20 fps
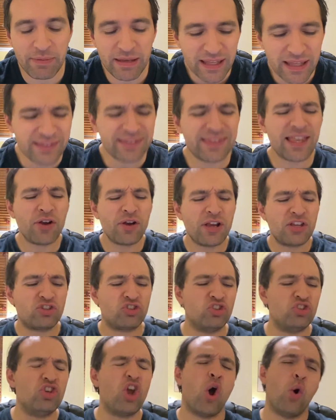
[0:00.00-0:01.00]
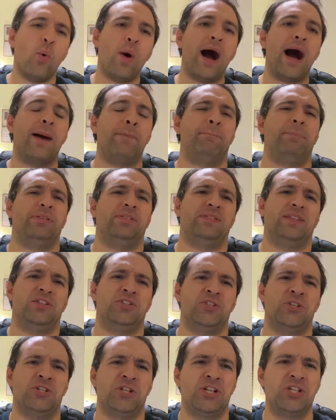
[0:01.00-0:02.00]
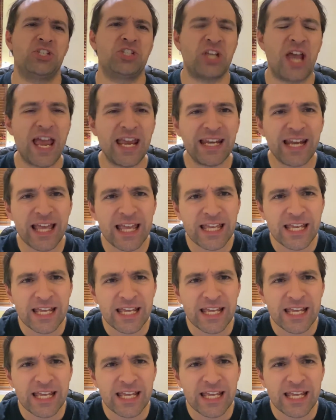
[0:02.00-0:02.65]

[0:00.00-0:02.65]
because there is no opposition to China.